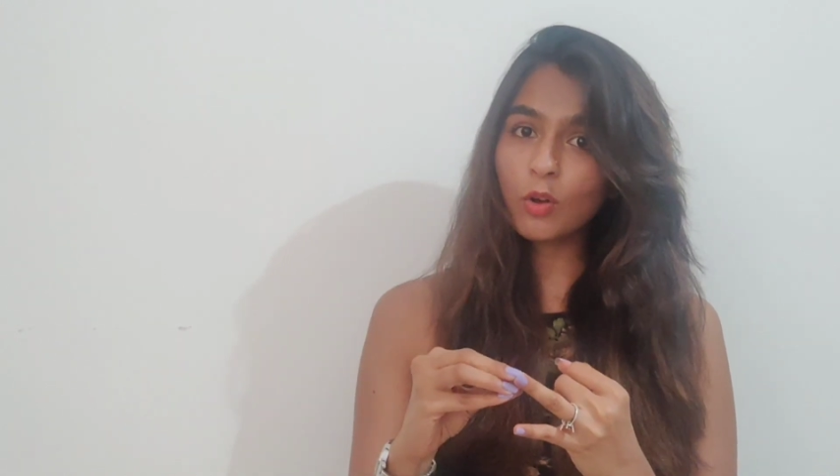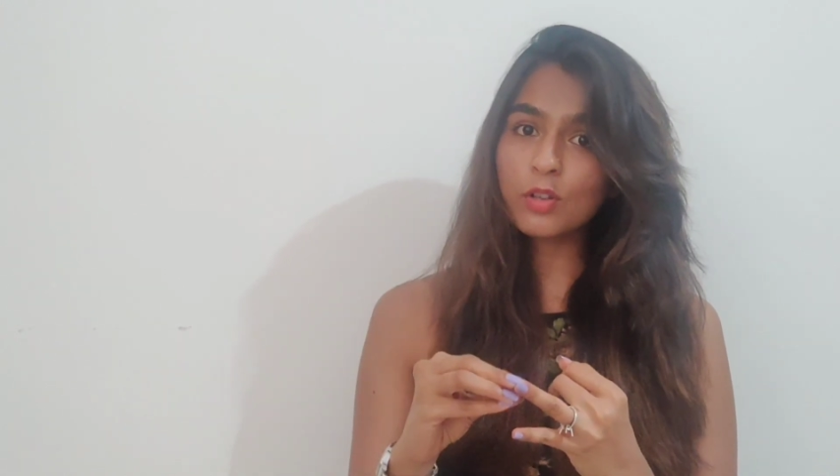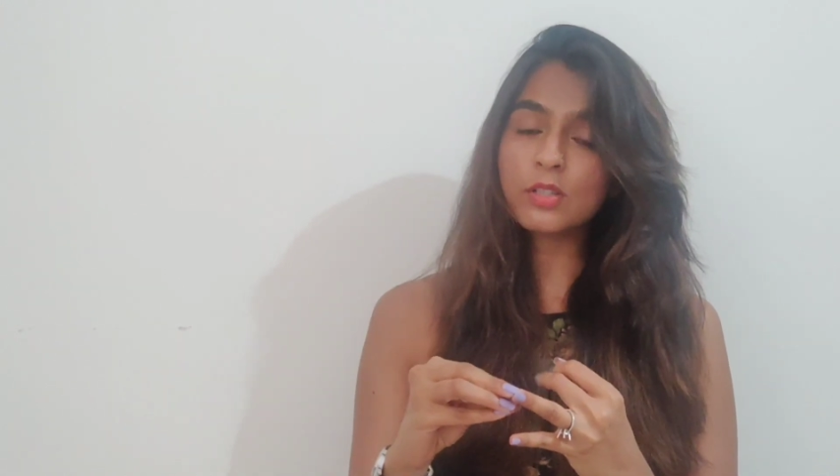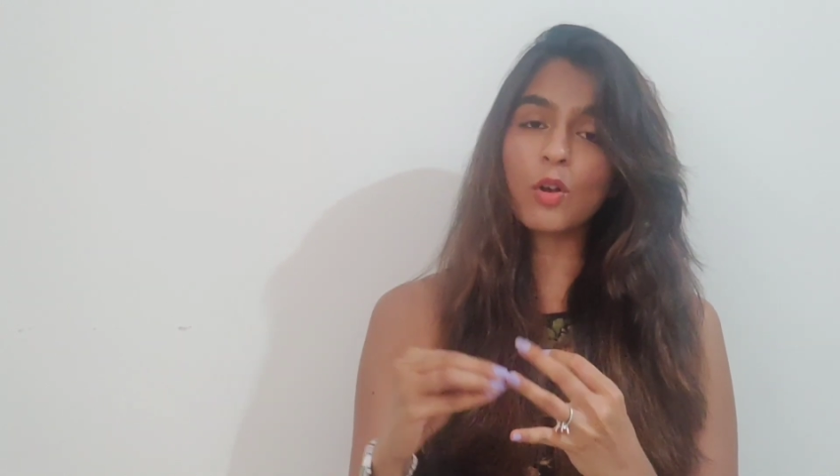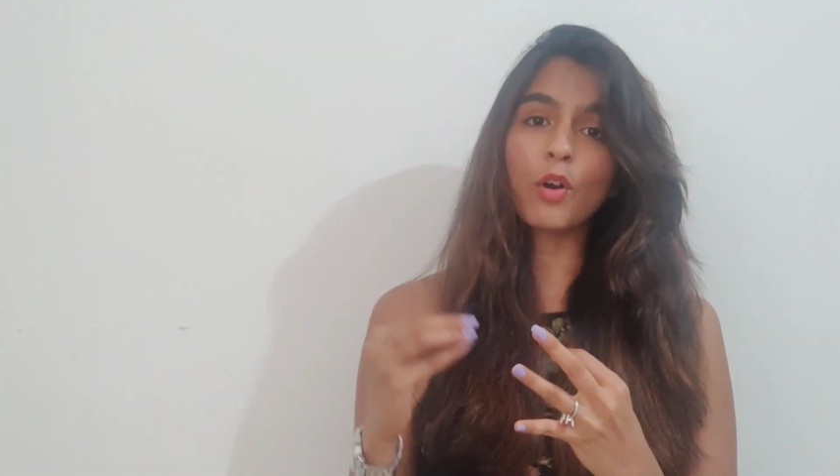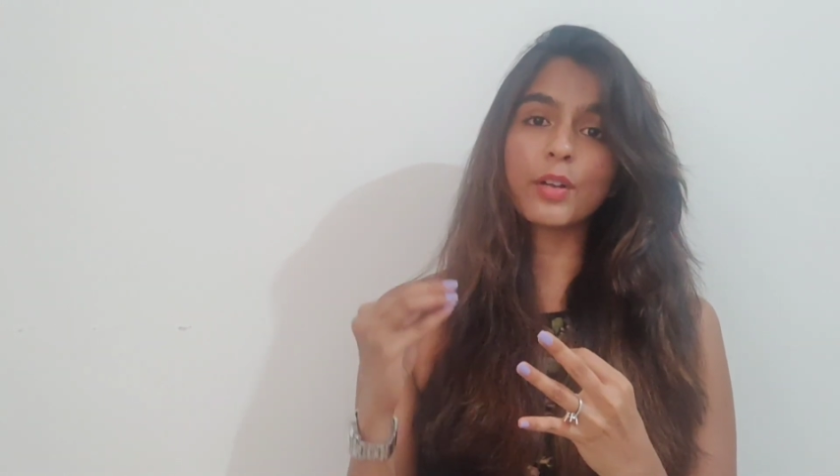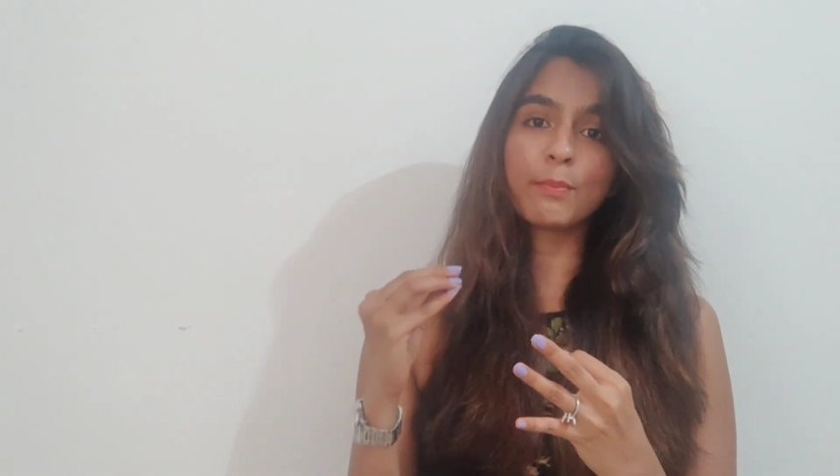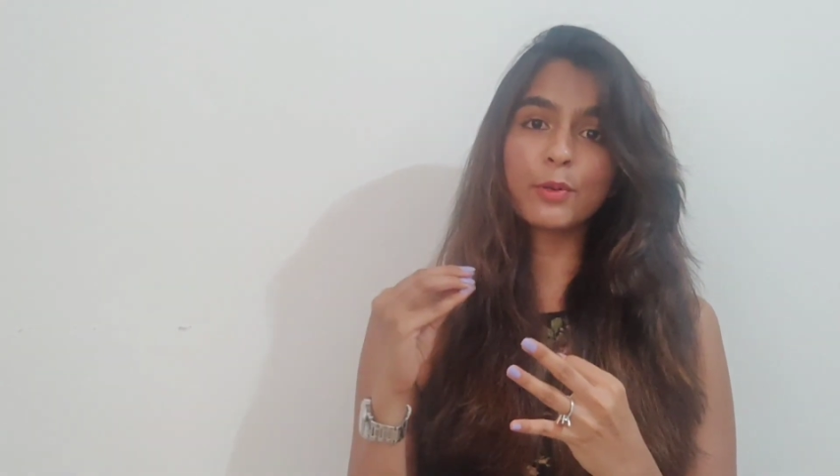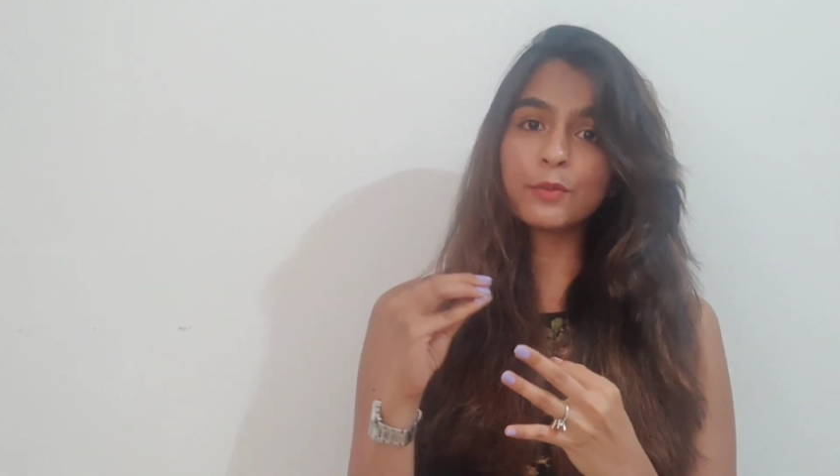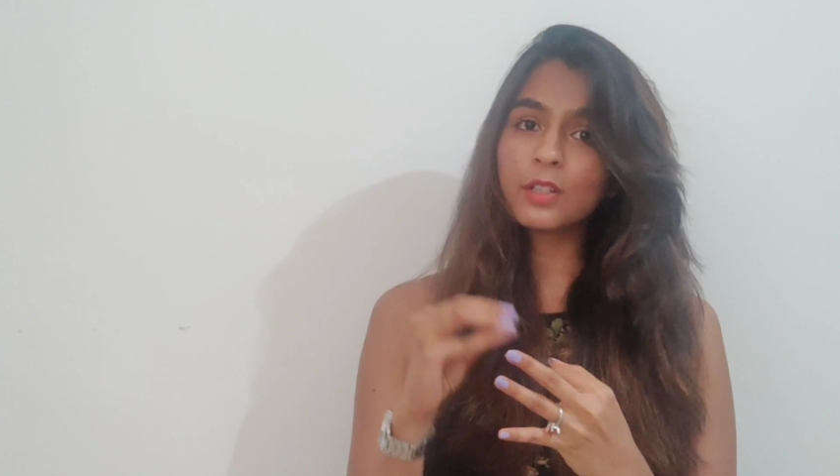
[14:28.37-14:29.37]
loss or
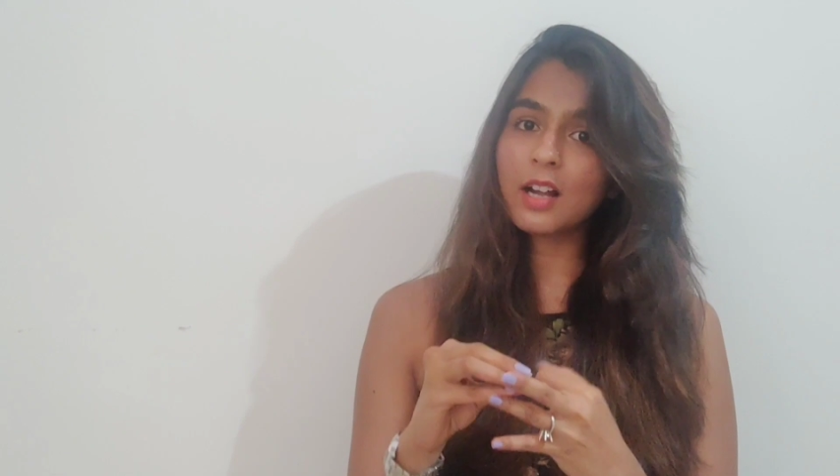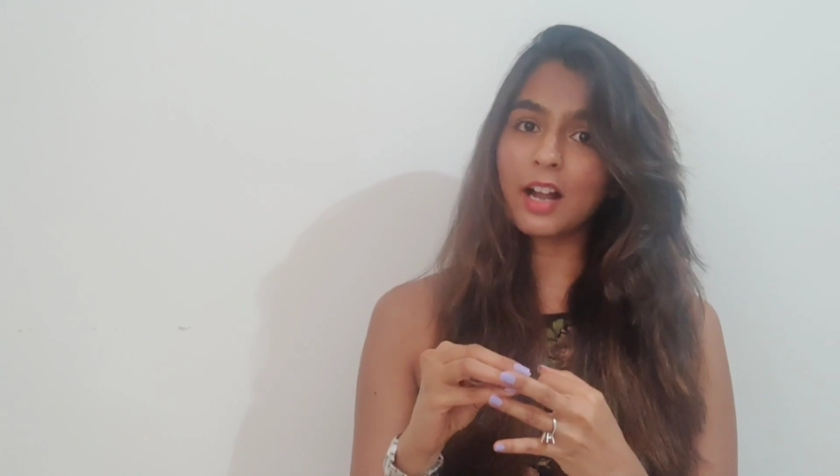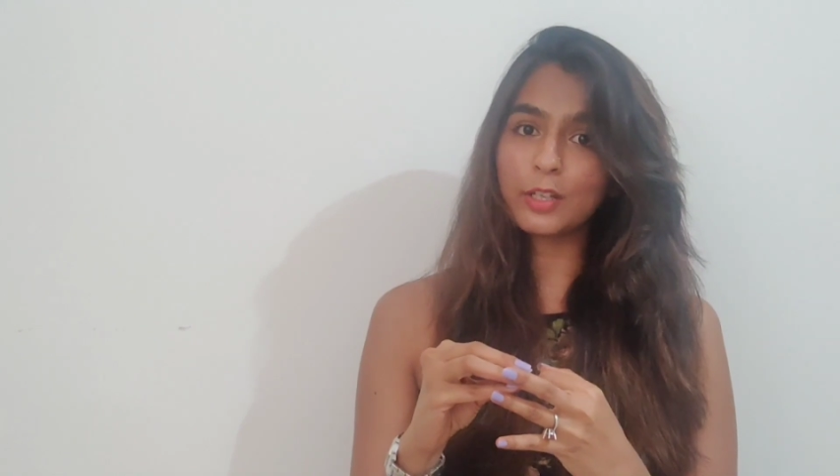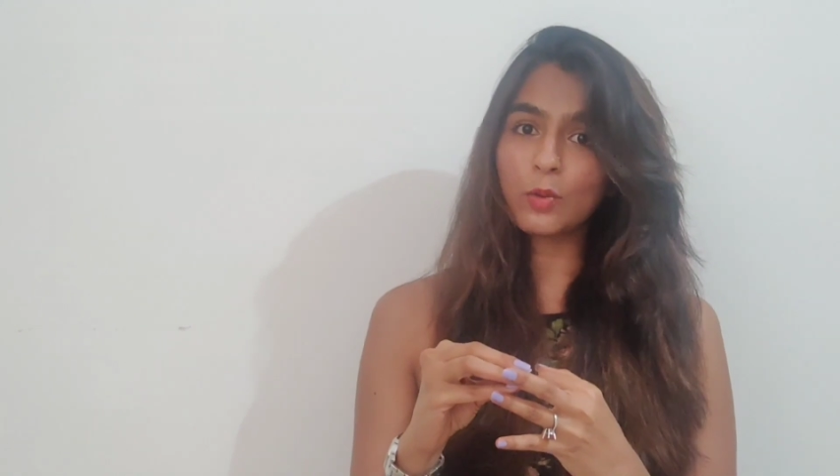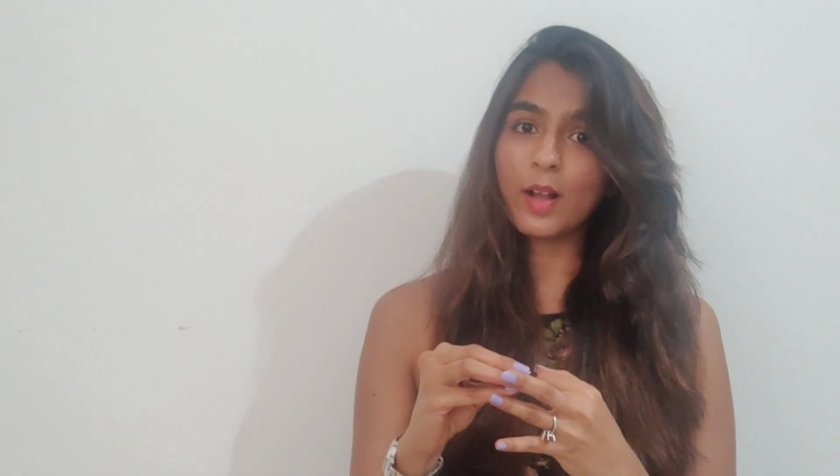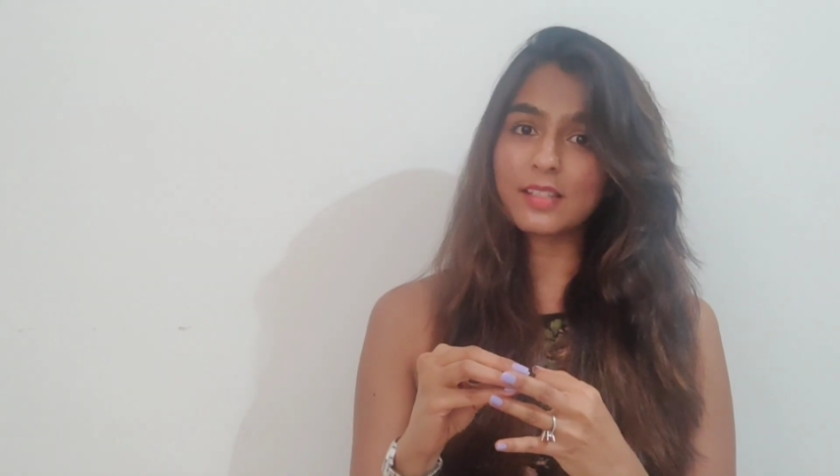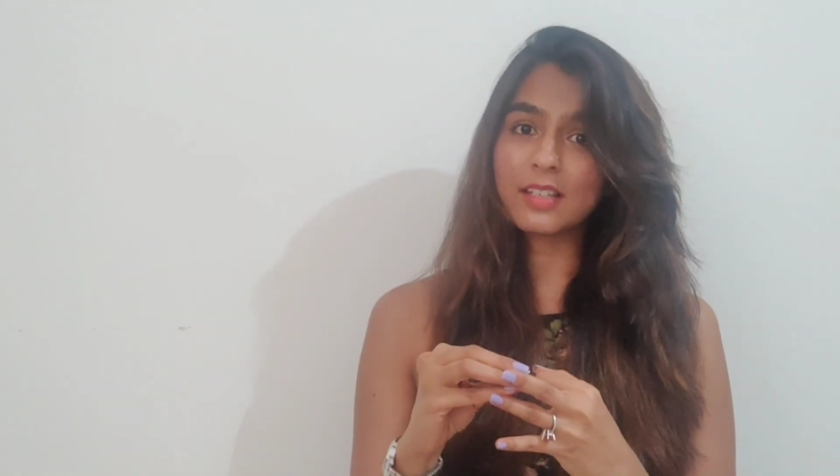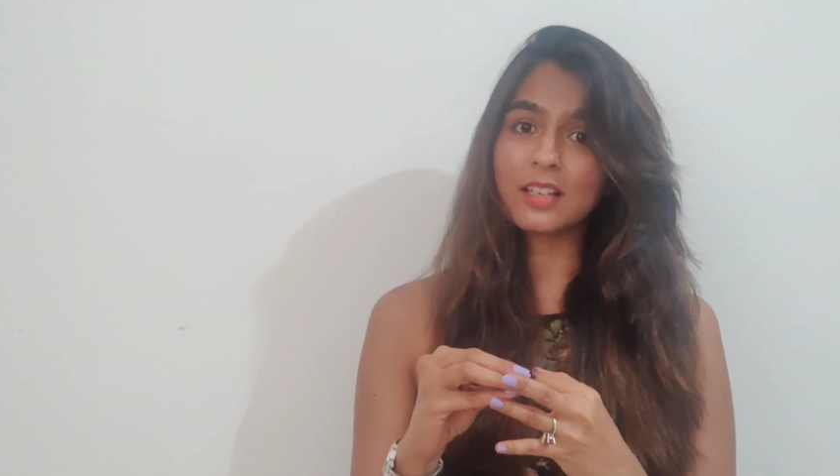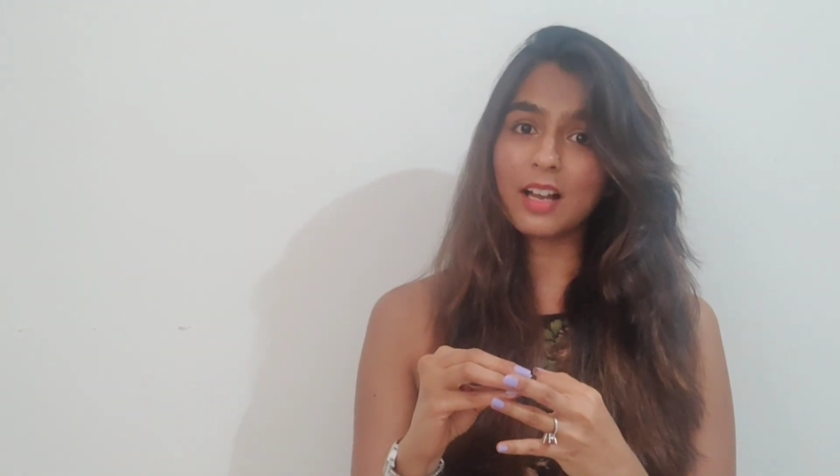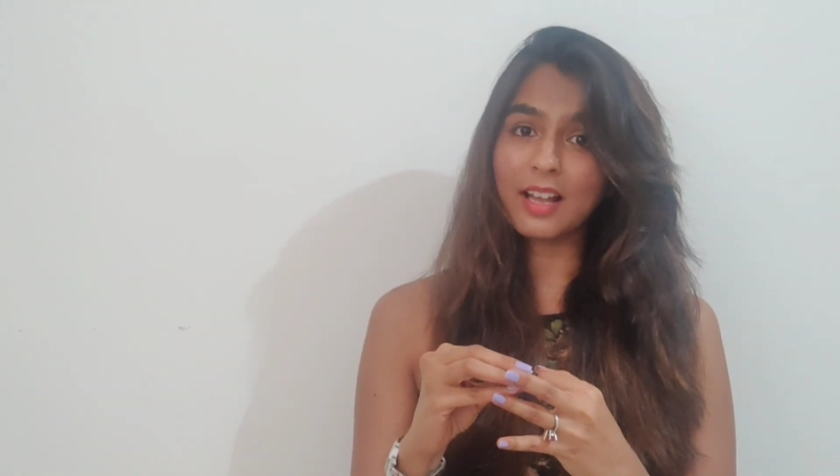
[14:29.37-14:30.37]
improve the
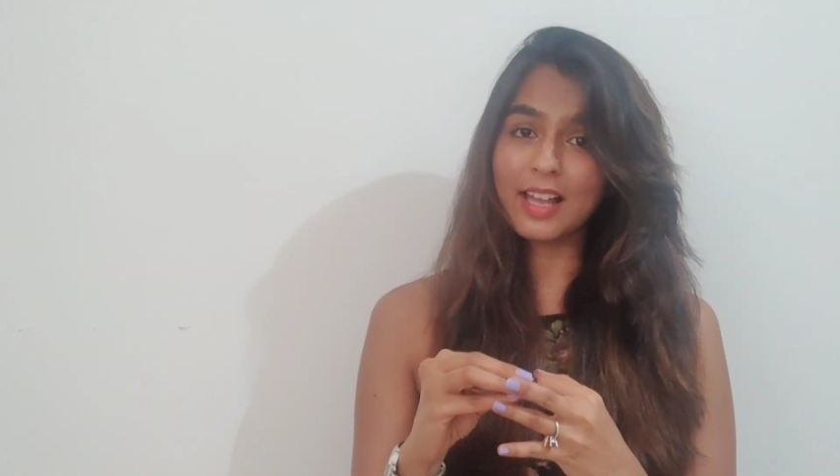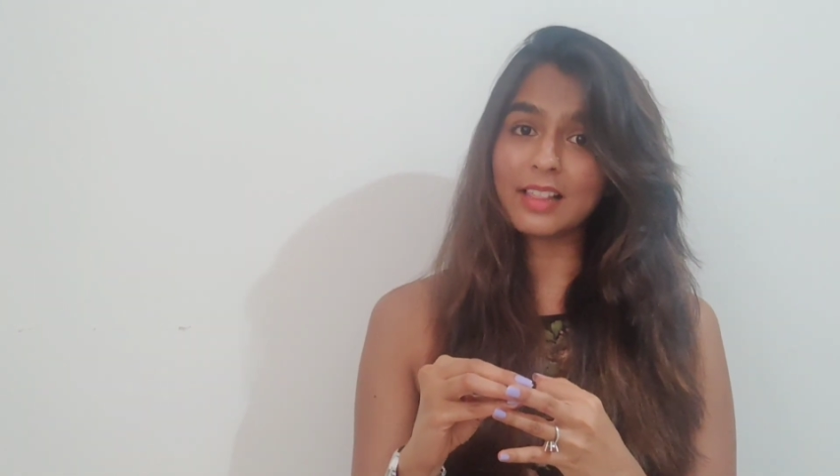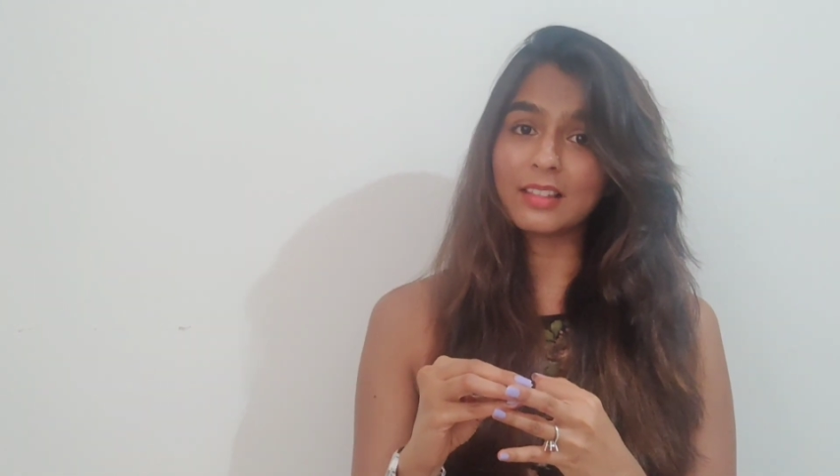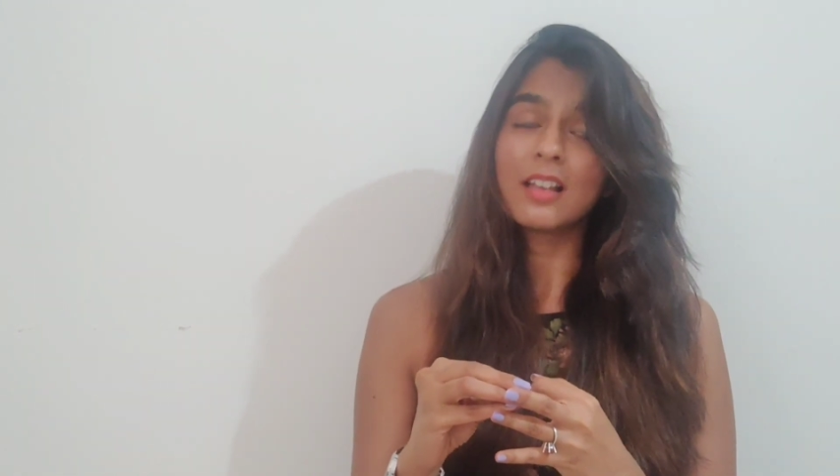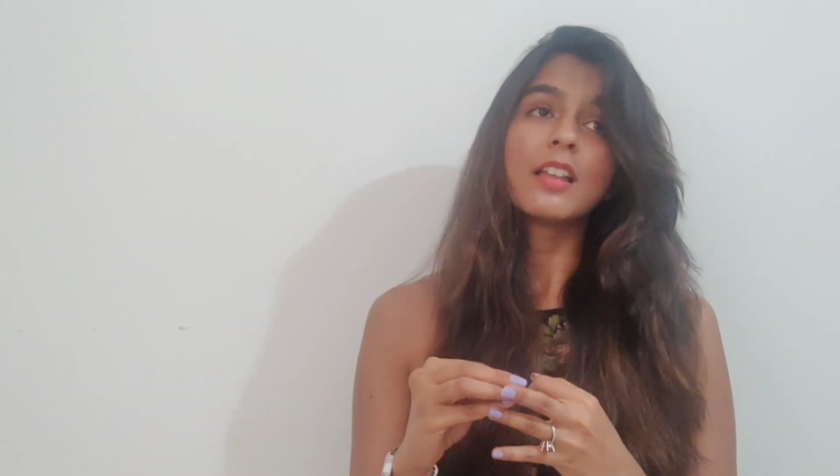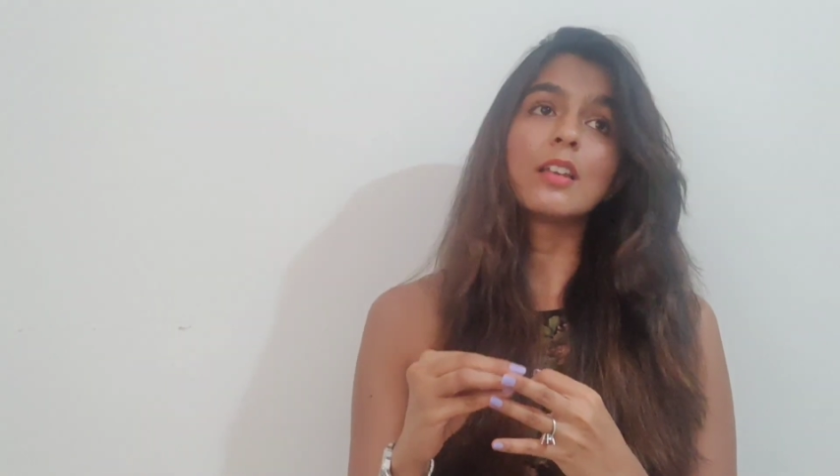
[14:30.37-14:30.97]
cardiovascular health.